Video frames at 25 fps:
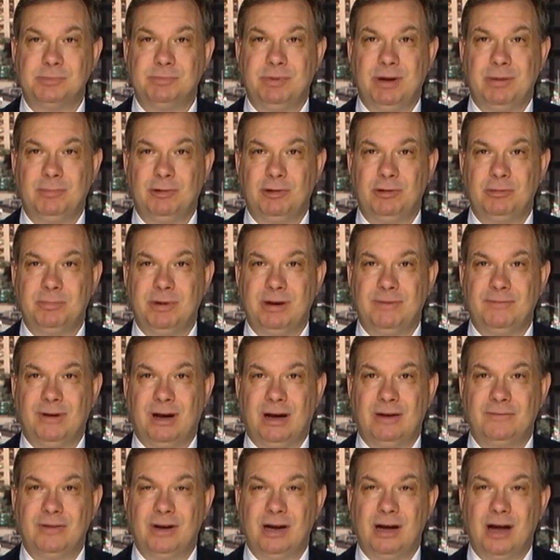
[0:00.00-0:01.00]
people who'd been
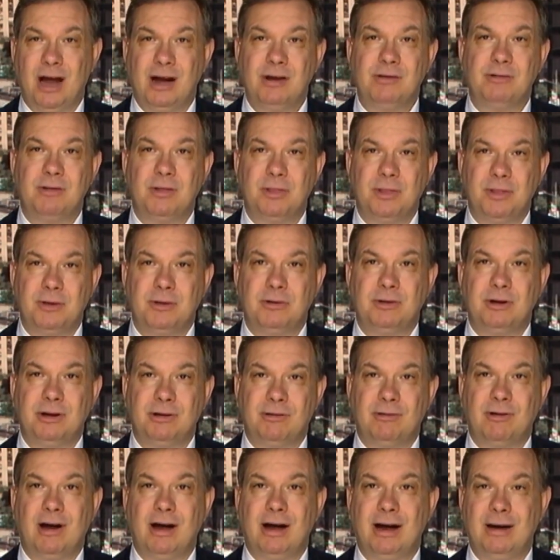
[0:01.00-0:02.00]
involved in 130
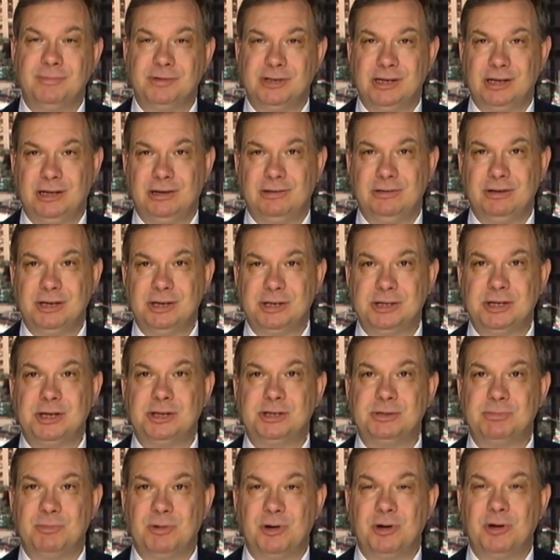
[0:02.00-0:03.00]
crimes, including
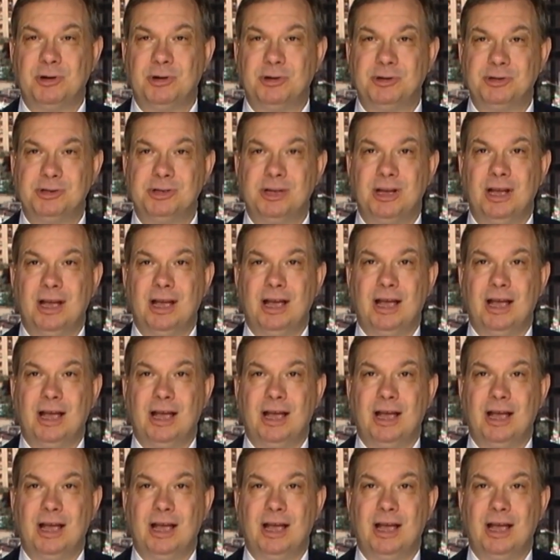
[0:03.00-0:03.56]
six murders.